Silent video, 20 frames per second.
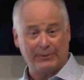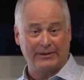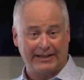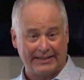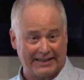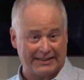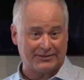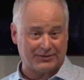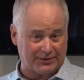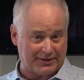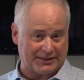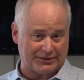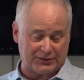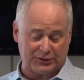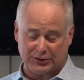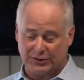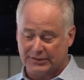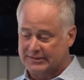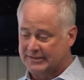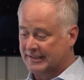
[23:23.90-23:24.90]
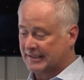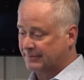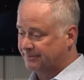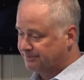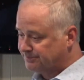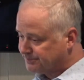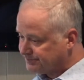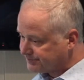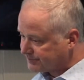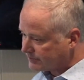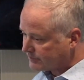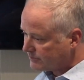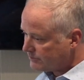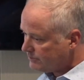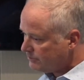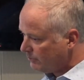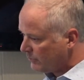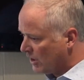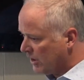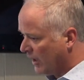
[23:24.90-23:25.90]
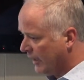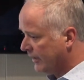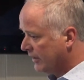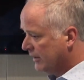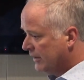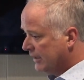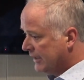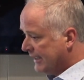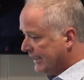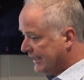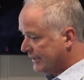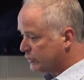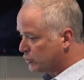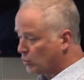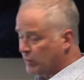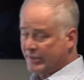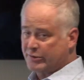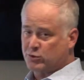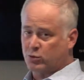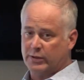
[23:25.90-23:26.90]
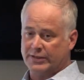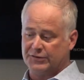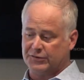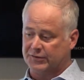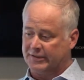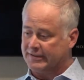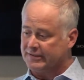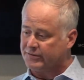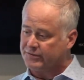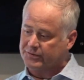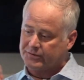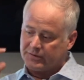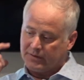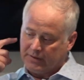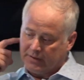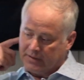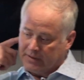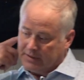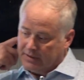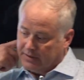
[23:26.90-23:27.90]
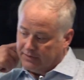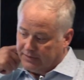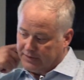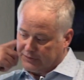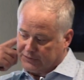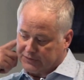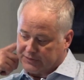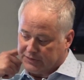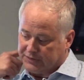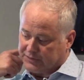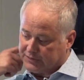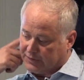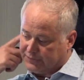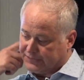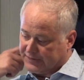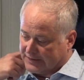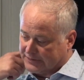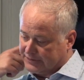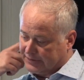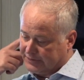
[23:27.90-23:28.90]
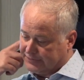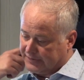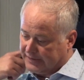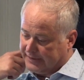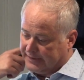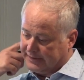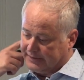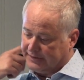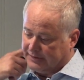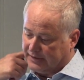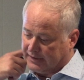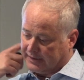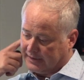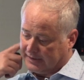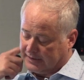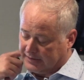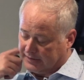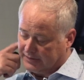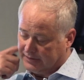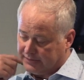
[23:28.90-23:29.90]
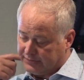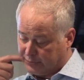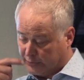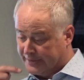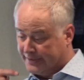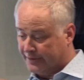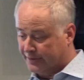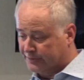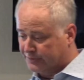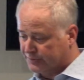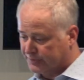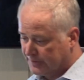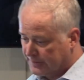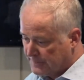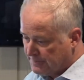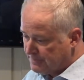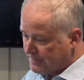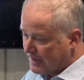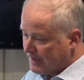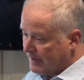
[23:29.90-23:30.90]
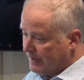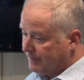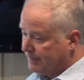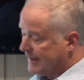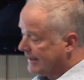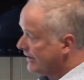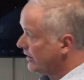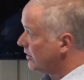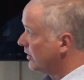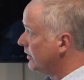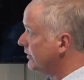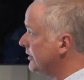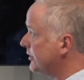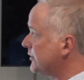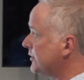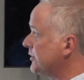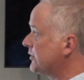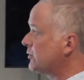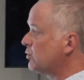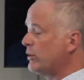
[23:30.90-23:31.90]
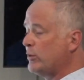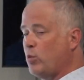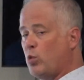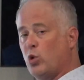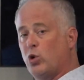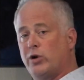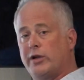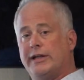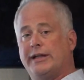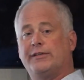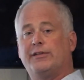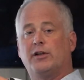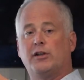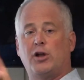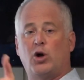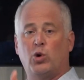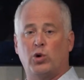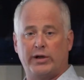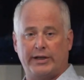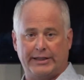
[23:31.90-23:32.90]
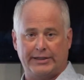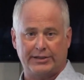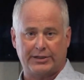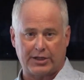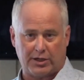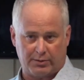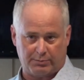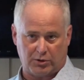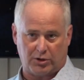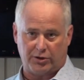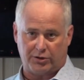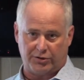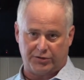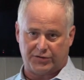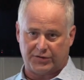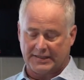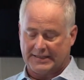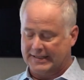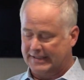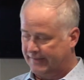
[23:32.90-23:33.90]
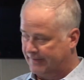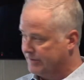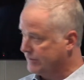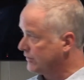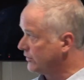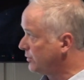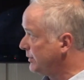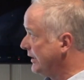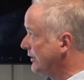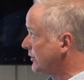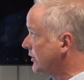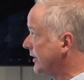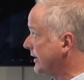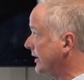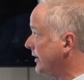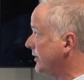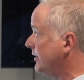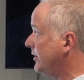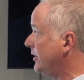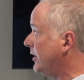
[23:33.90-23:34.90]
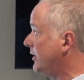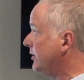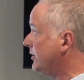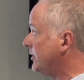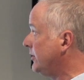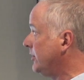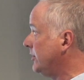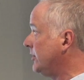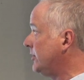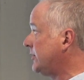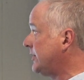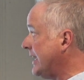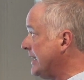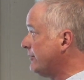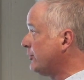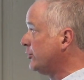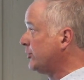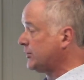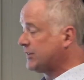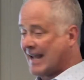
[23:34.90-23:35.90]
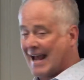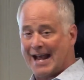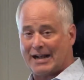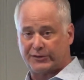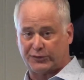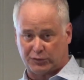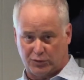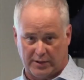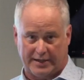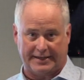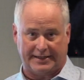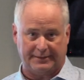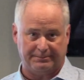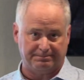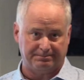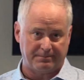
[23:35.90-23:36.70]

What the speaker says: That's a good thing. All right. In 2026, this is effective in 3 years. This is rewarding the lower income earners again. This is basically a saver's tax credit.